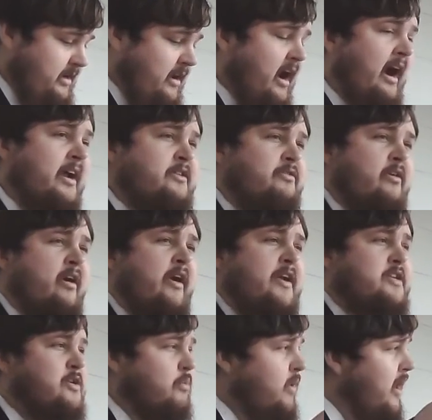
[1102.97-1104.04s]

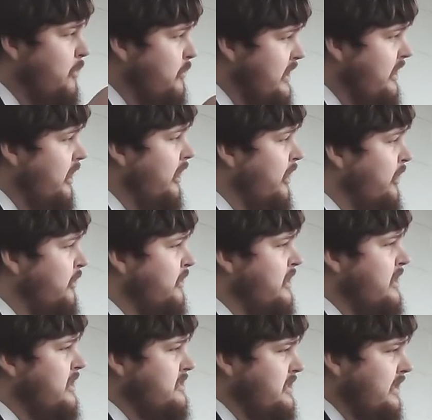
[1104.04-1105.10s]
contrary to what we owe
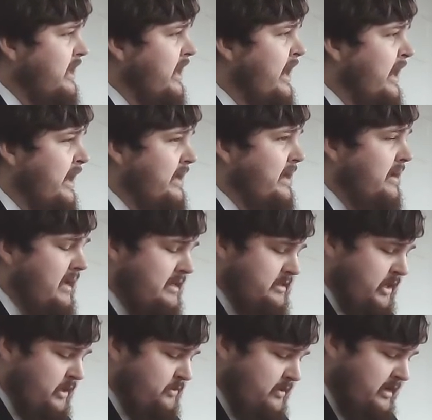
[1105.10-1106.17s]
to God as
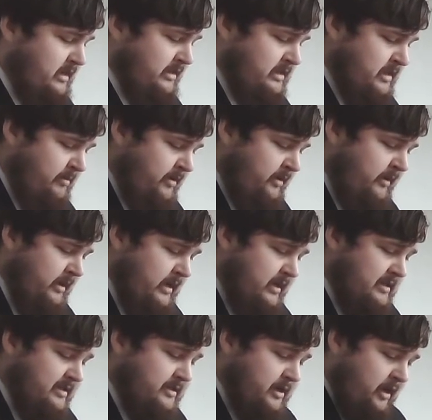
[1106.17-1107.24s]
our reasonable
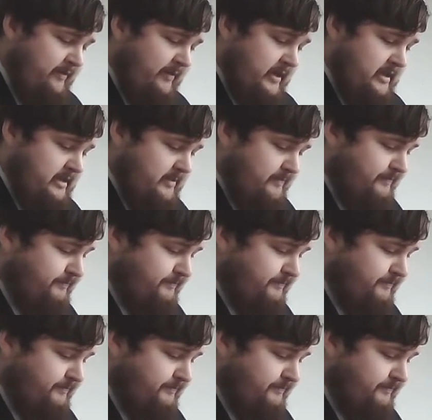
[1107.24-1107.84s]
service?